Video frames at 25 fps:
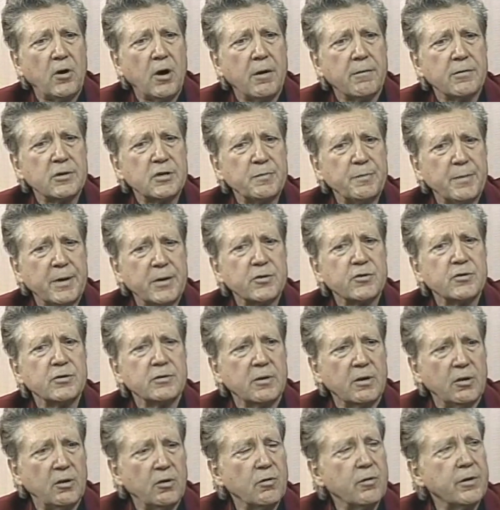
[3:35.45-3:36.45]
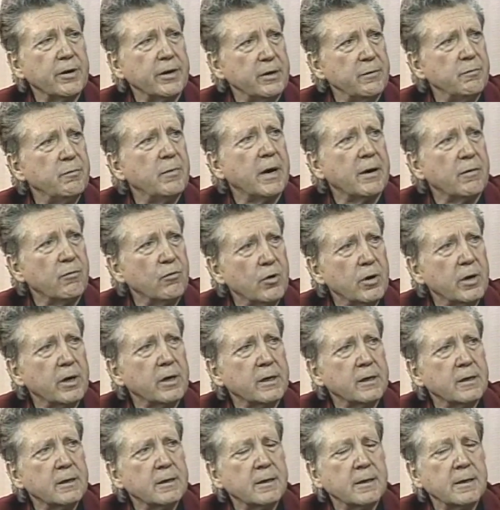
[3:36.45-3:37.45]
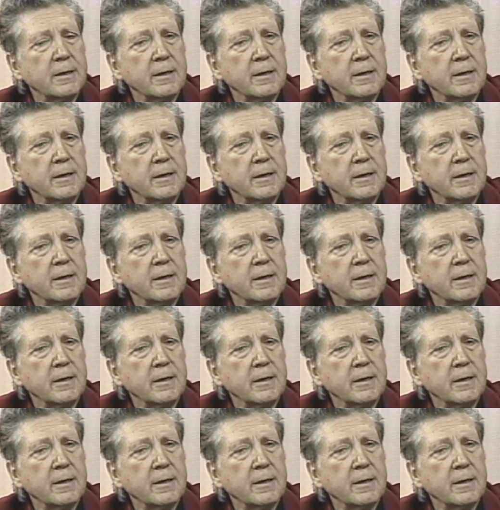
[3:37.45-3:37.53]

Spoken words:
always mentioned the Lord in my work.